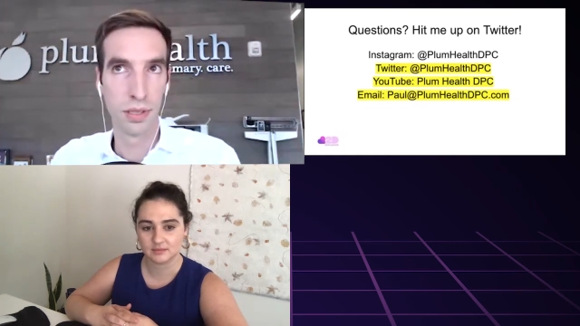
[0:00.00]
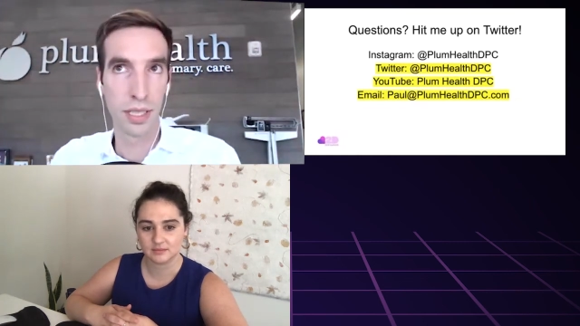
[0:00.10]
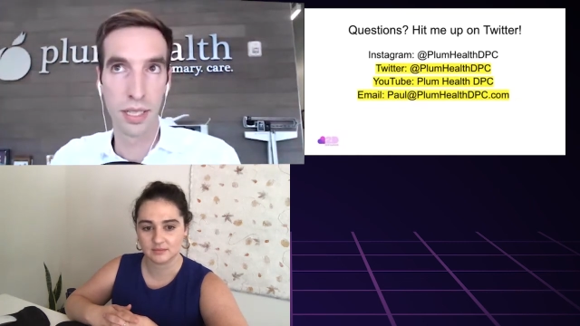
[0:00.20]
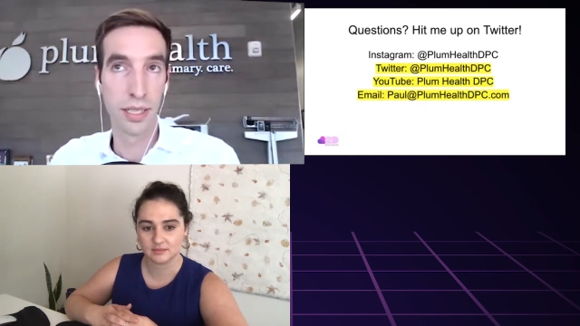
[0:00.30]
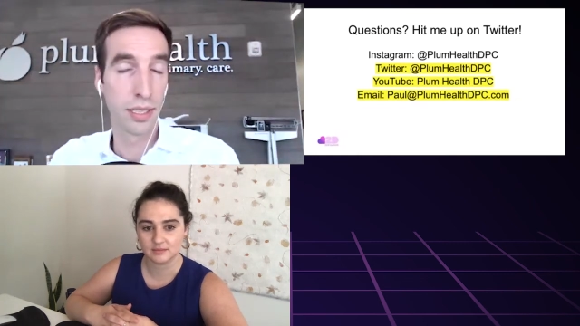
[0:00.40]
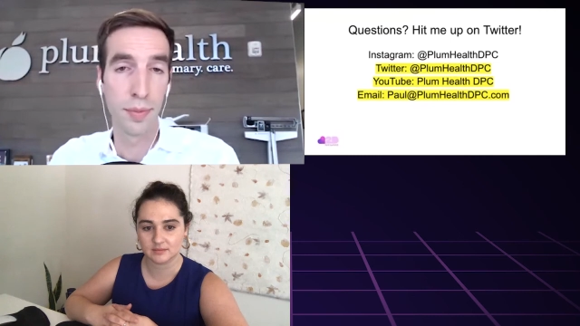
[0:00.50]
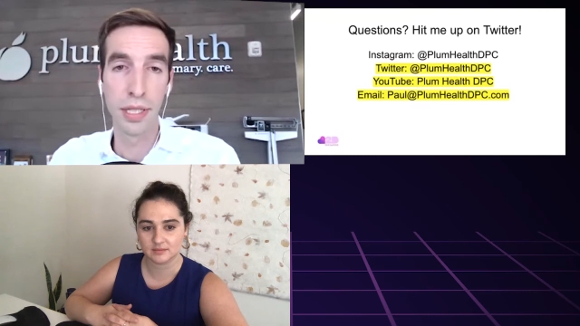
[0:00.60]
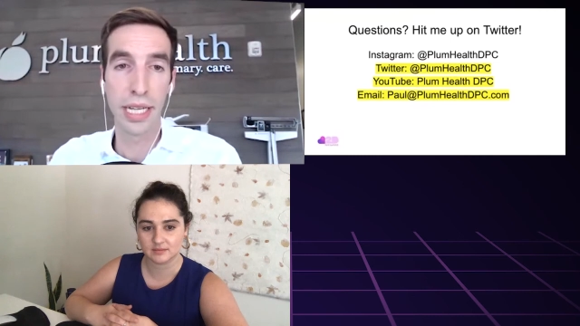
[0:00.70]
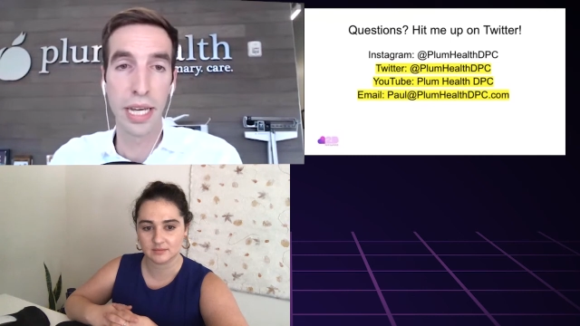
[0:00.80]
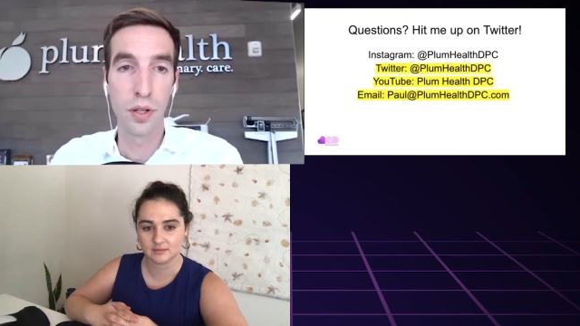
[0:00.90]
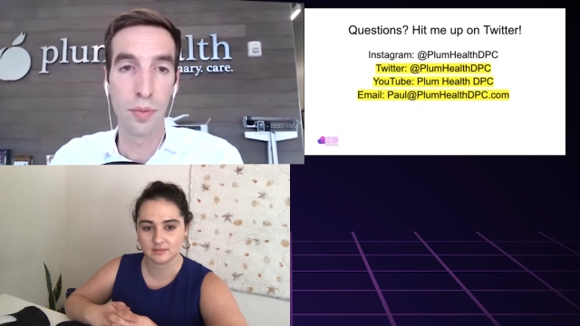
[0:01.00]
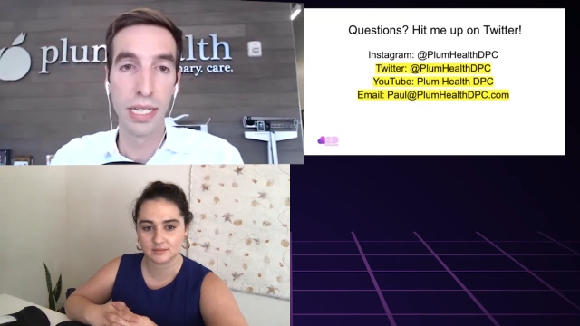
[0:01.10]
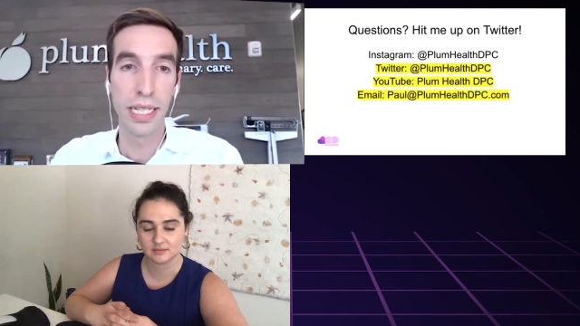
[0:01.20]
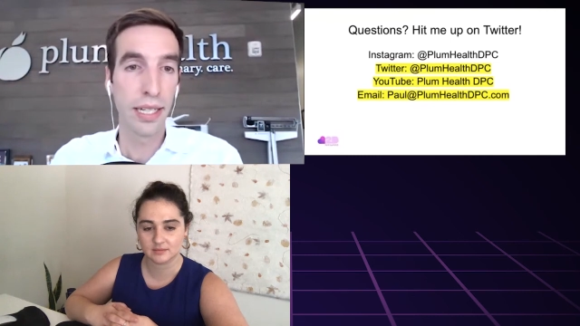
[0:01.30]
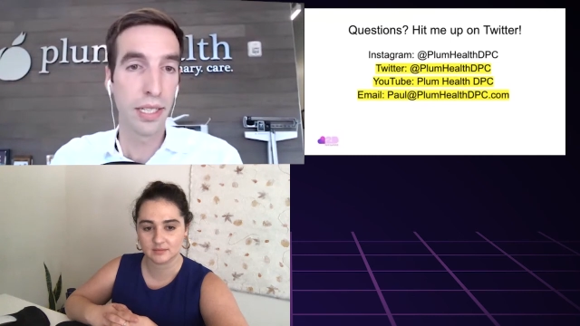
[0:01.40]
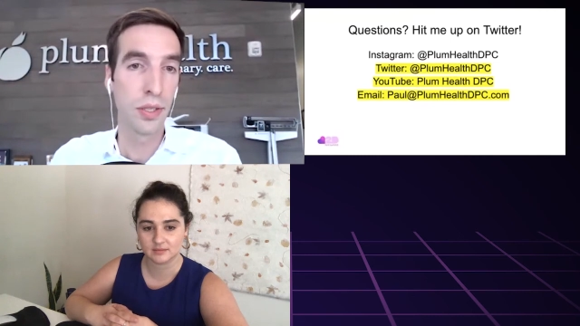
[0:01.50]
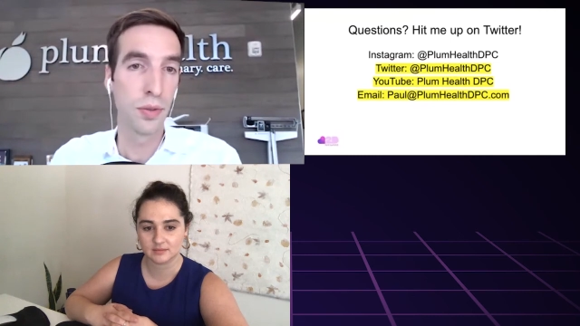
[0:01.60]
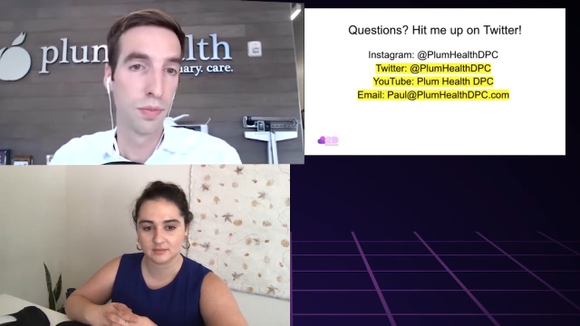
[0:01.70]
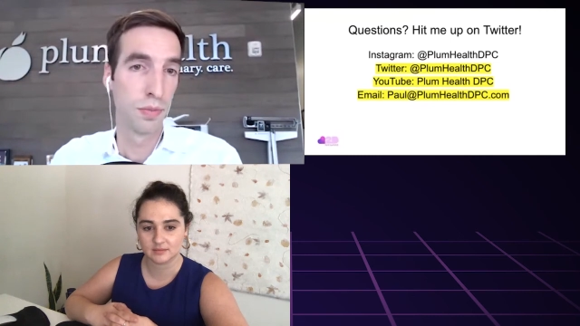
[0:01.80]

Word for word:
Speaker 1: can communicate with media, you